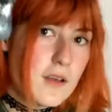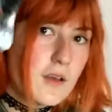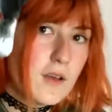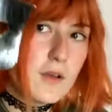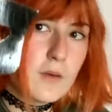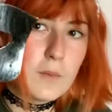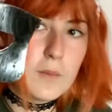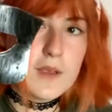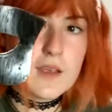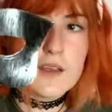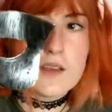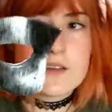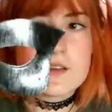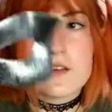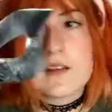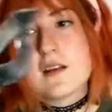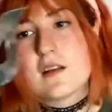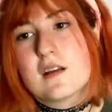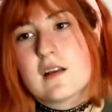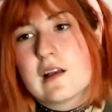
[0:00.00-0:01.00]
Her weird
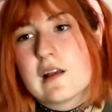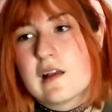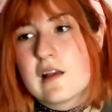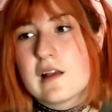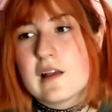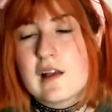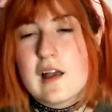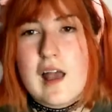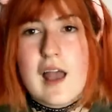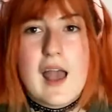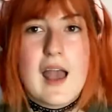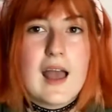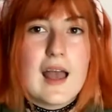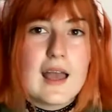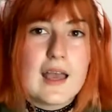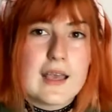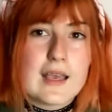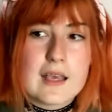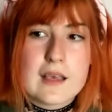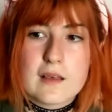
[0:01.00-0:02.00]

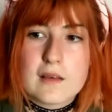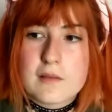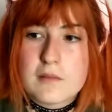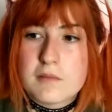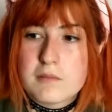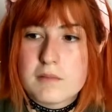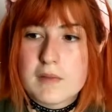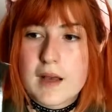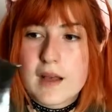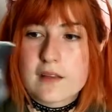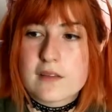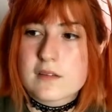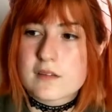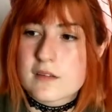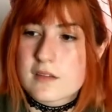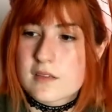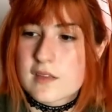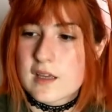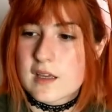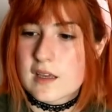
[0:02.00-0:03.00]
eye mask
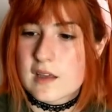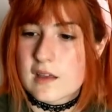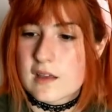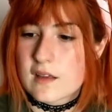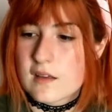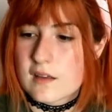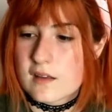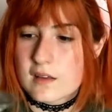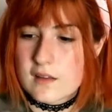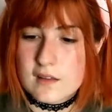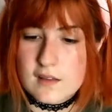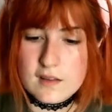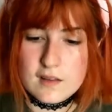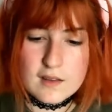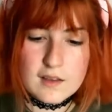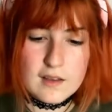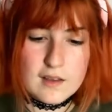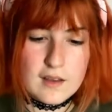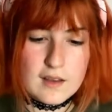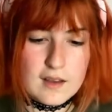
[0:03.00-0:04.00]
thing.
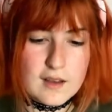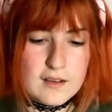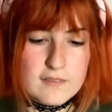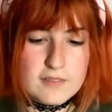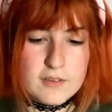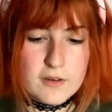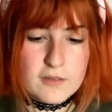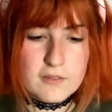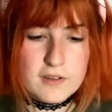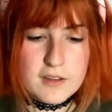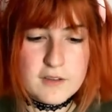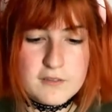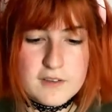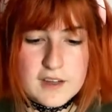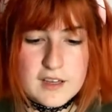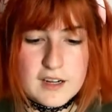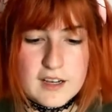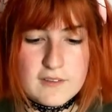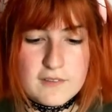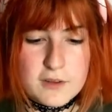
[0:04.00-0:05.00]
I've not really
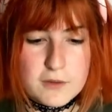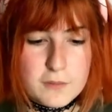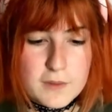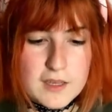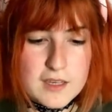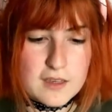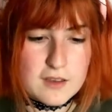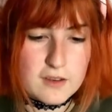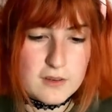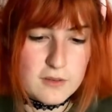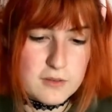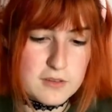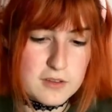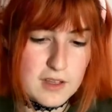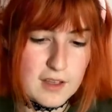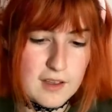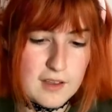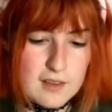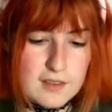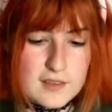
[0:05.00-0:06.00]
figured out which way it goes
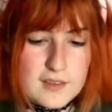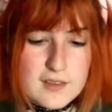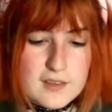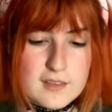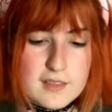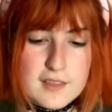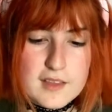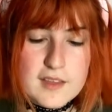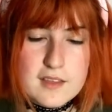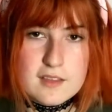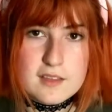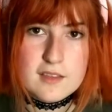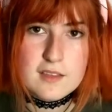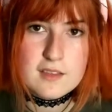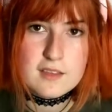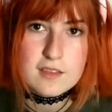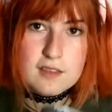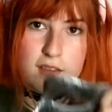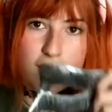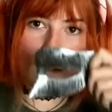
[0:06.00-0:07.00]
yet. I think
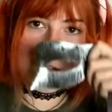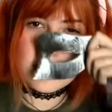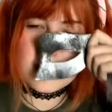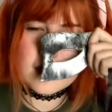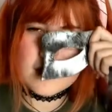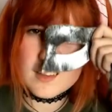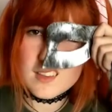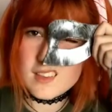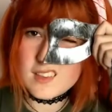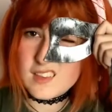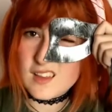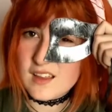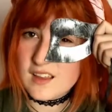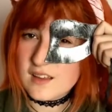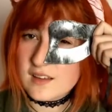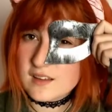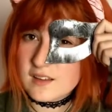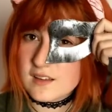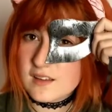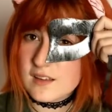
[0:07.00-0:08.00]
it's this
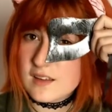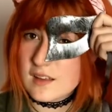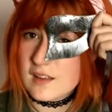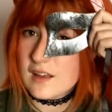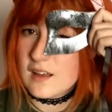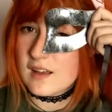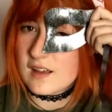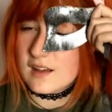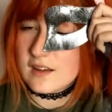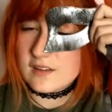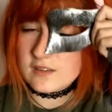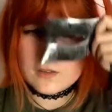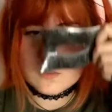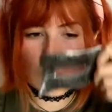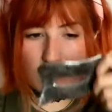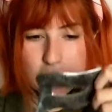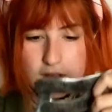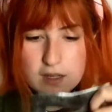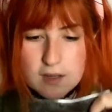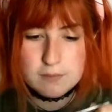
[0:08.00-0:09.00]
side.
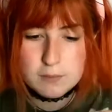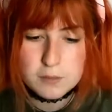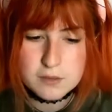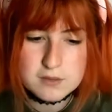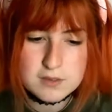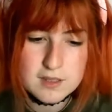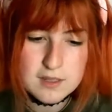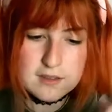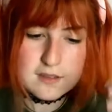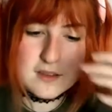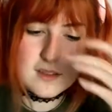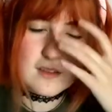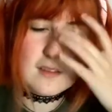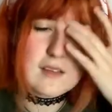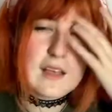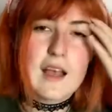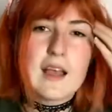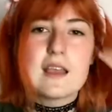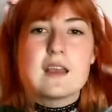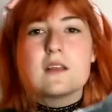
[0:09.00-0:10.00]
Someone tell me what side Cinder's
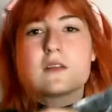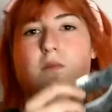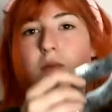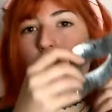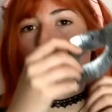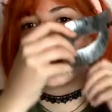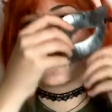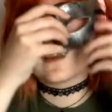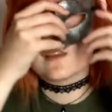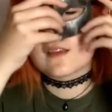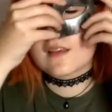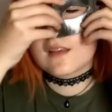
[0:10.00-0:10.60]
eye is, please.